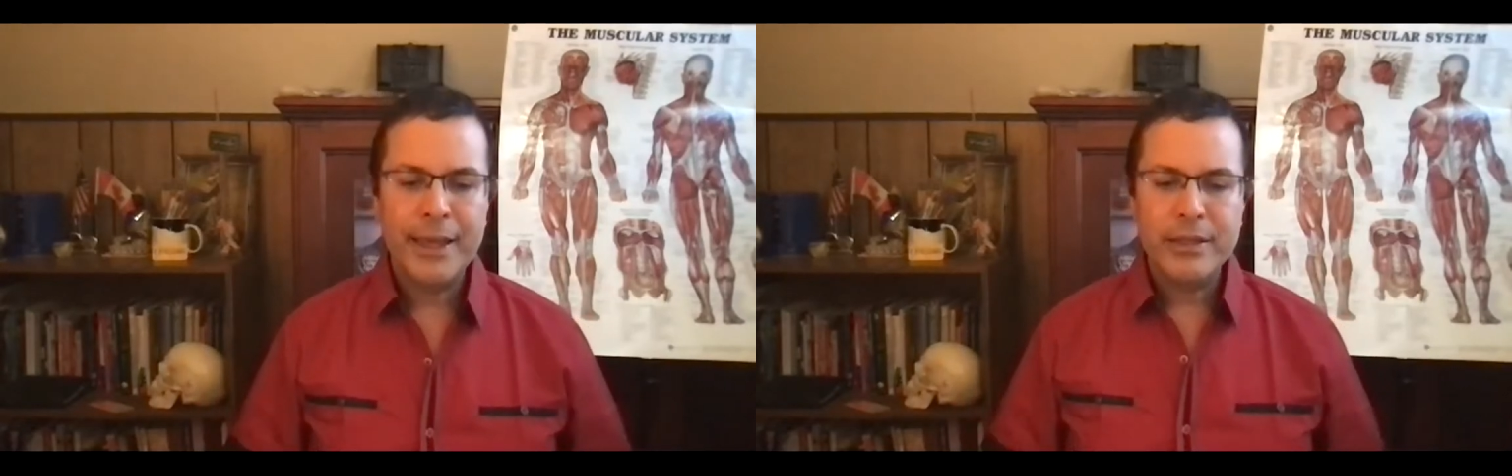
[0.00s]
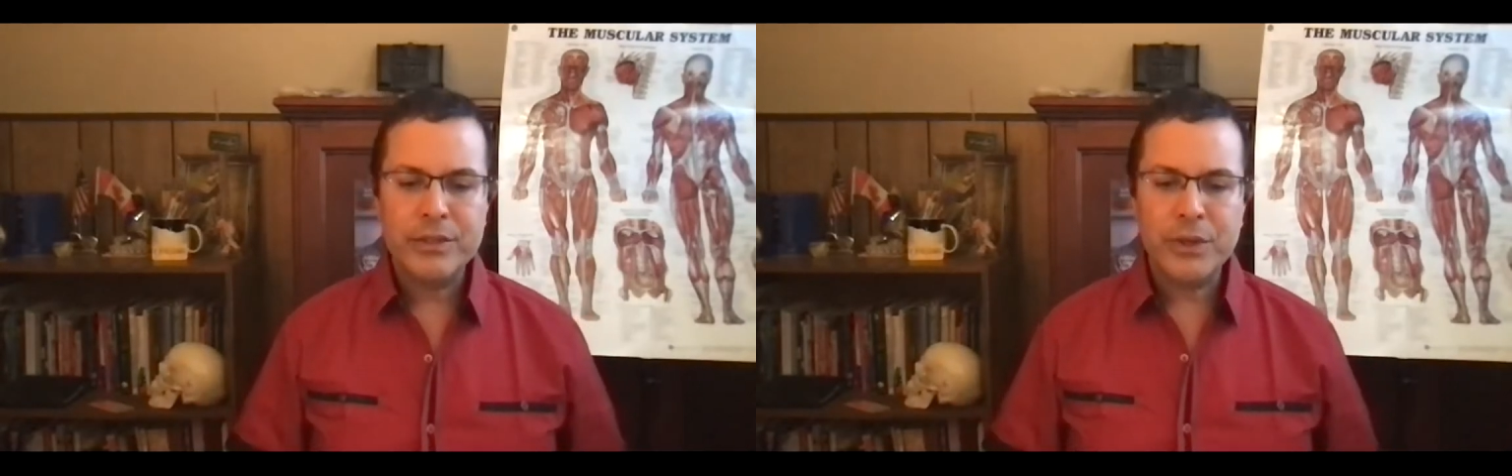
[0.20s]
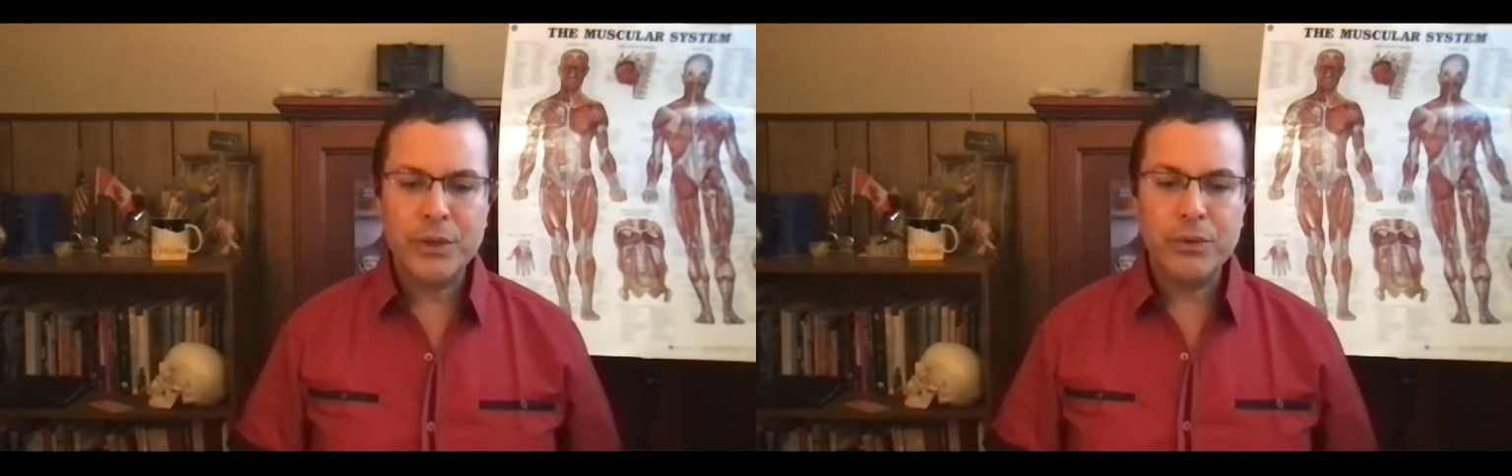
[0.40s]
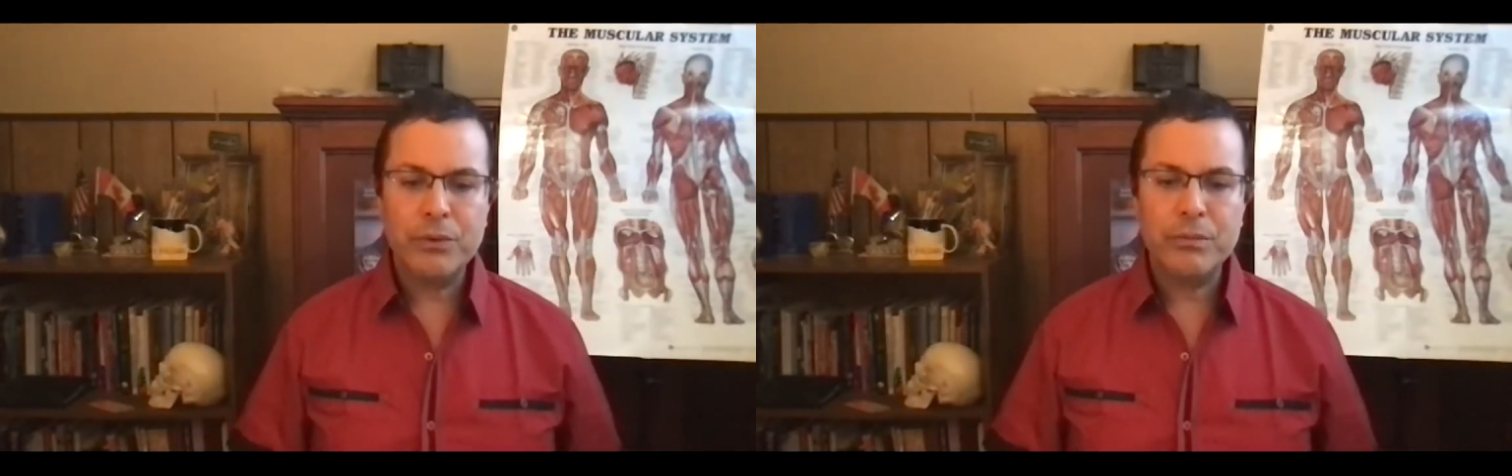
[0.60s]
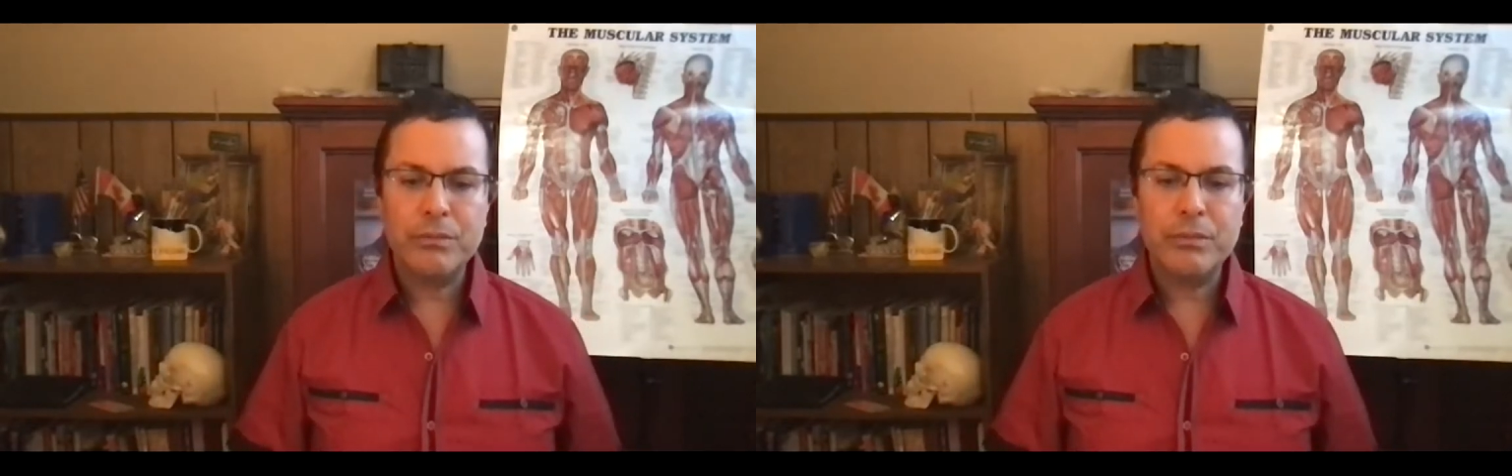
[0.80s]
So
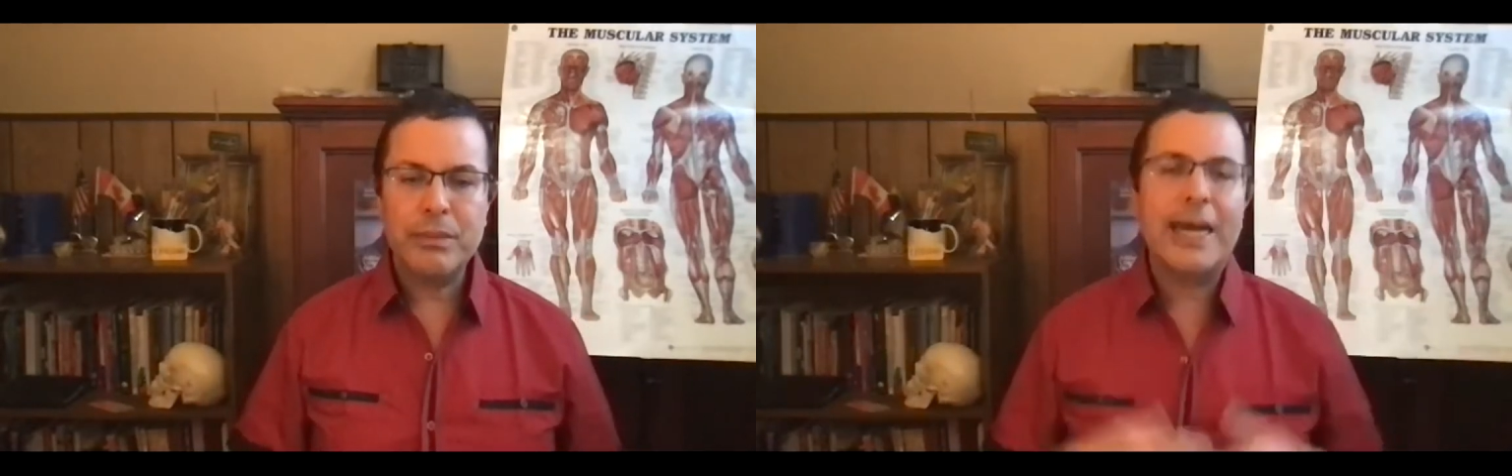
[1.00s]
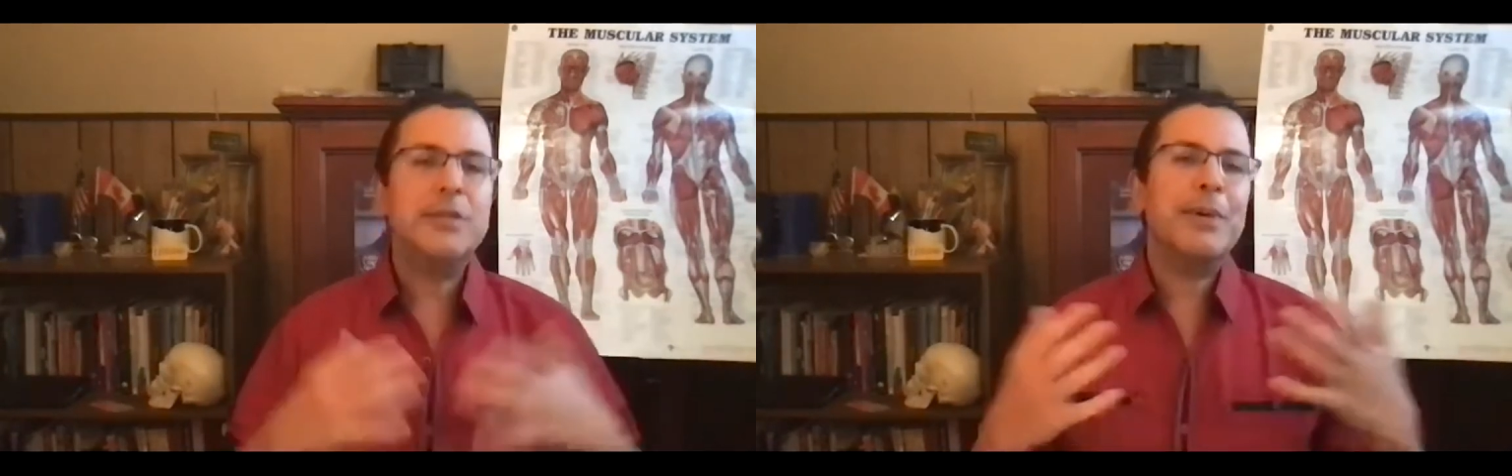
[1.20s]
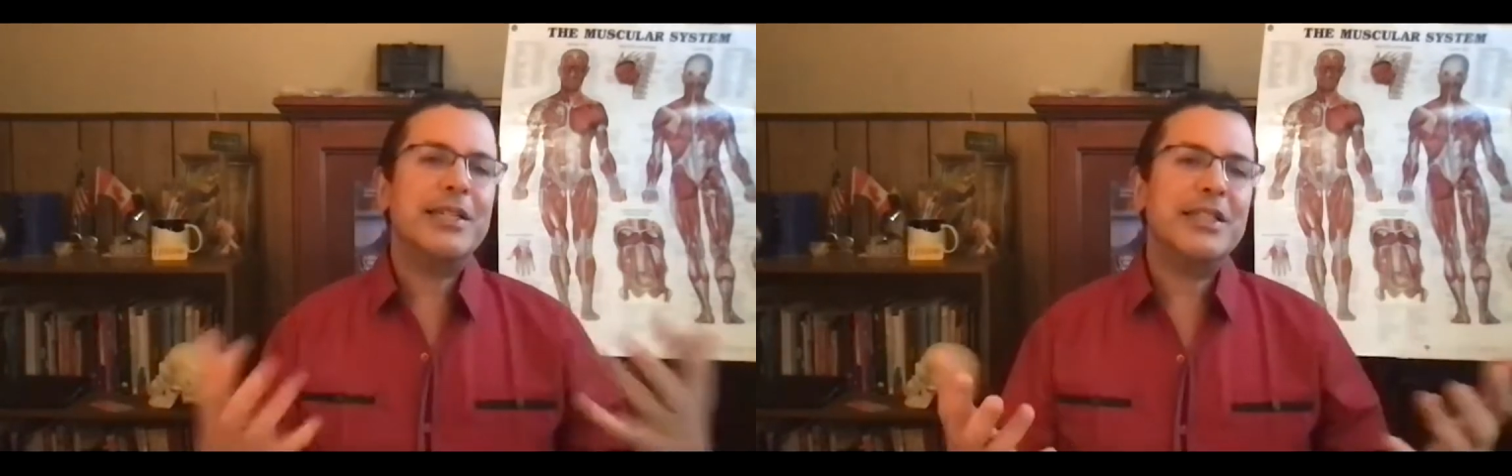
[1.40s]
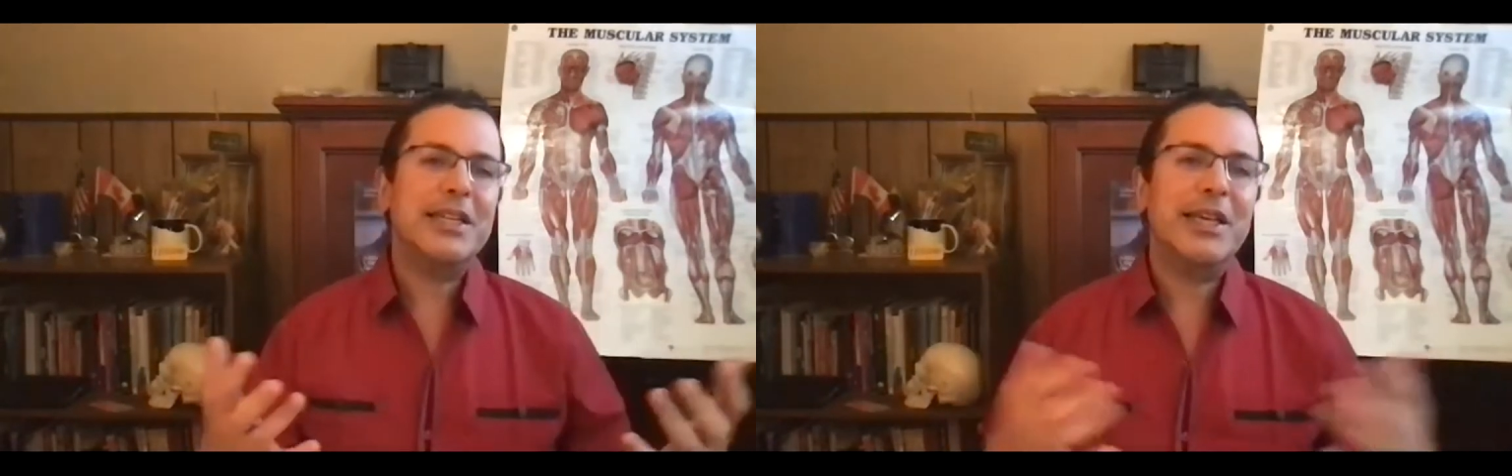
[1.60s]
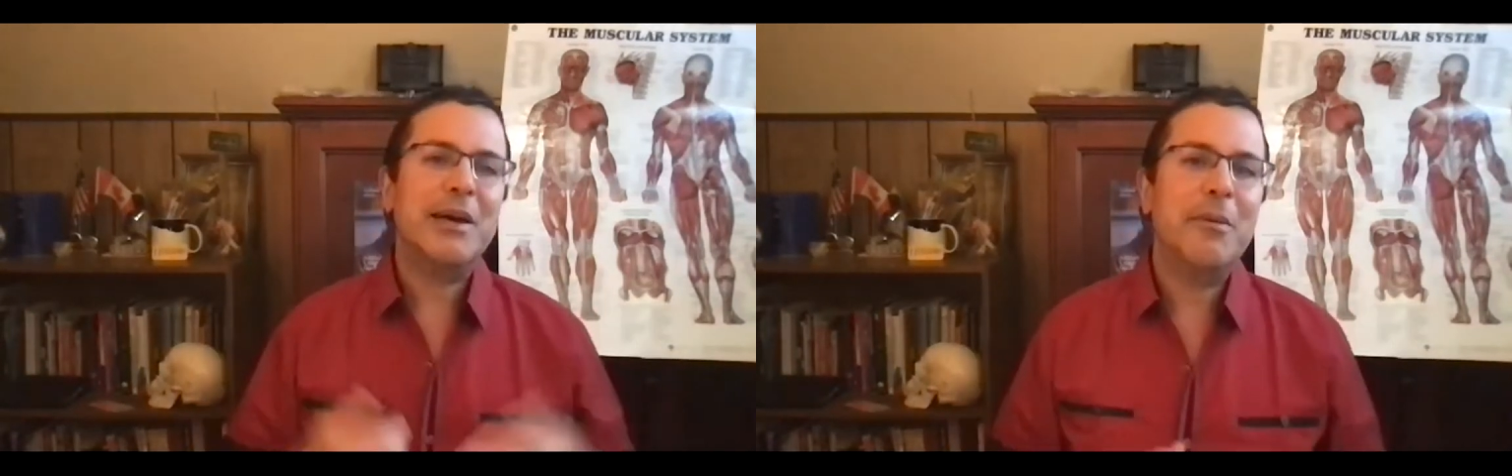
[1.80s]
that's
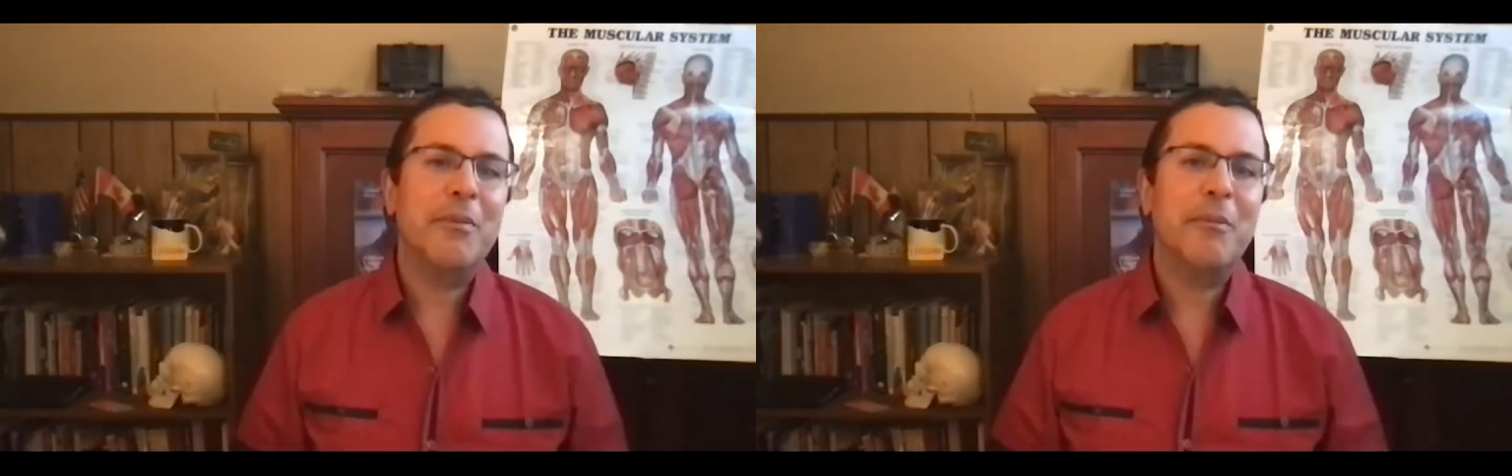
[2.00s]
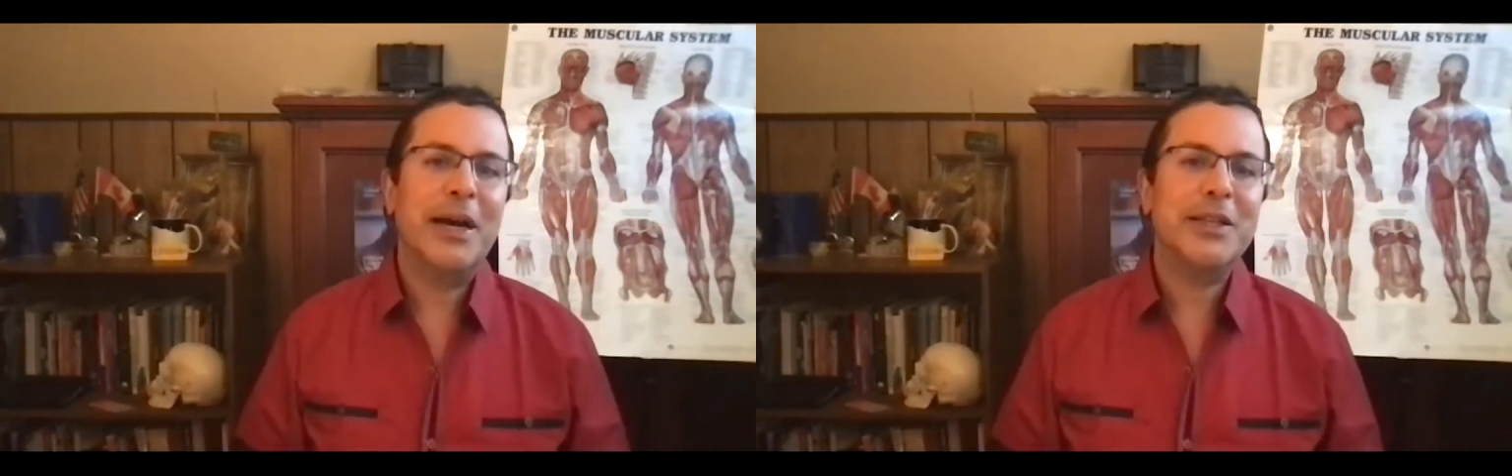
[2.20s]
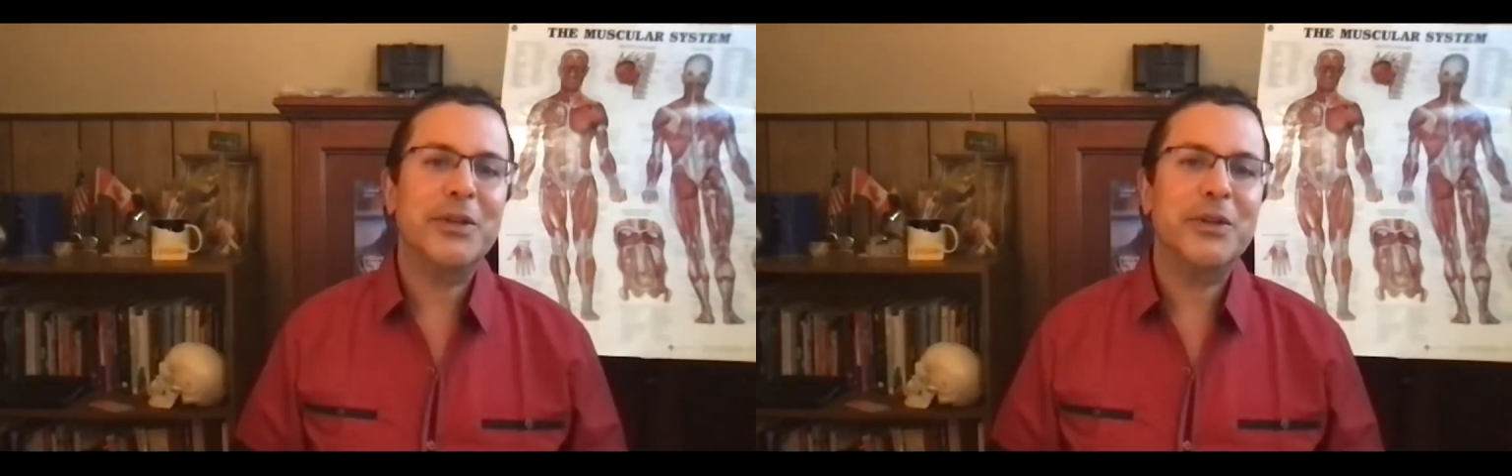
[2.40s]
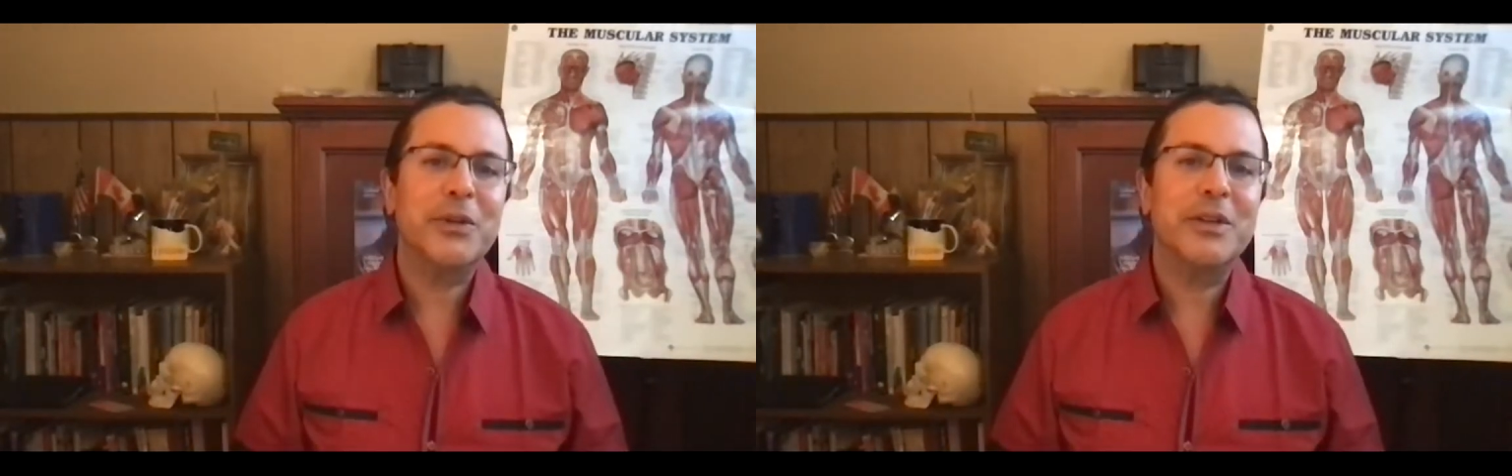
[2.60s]
basically my little